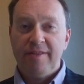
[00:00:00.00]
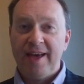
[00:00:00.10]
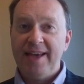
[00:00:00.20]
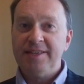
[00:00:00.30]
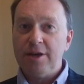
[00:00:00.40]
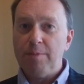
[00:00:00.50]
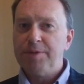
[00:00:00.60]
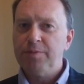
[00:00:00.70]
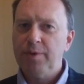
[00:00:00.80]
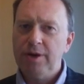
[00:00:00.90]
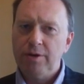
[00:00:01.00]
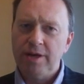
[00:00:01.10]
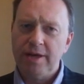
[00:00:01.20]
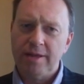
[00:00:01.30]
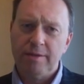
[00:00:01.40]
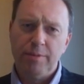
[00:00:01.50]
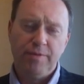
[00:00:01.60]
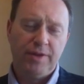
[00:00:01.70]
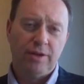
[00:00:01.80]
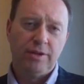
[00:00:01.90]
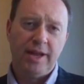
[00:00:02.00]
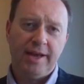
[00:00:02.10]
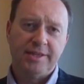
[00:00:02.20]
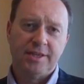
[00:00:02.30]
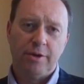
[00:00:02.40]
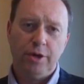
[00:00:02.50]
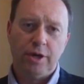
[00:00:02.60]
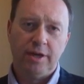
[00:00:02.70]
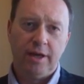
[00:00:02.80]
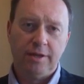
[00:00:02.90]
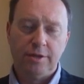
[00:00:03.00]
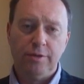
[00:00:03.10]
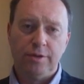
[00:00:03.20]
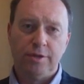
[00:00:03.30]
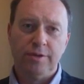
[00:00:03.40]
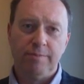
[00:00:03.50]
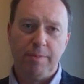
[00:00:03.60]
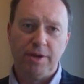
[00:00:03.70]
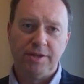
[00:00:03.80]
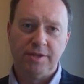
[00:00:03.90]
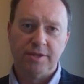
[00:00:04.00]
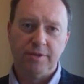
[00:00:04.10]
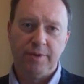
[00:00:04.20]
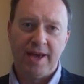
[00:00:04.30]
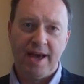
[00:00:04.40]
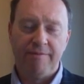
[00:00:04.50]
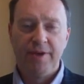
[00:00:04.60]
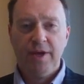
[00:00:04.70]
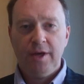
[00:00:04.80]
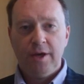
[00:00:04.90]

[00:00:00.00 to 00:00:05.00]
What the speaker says: That is an option we're looking at to moving on next. So you can to the monitors that we have,